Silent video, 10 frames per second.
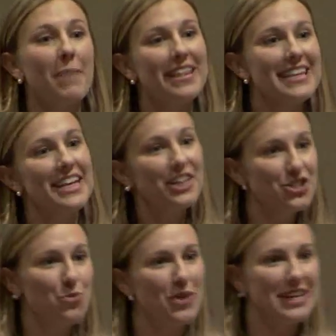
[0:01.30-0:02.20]
by the year
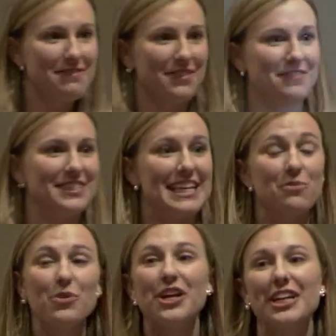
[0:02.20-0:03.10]
2050,
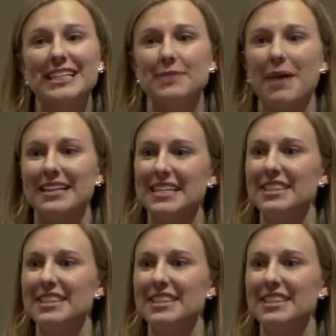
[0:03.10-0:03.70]
we are expecting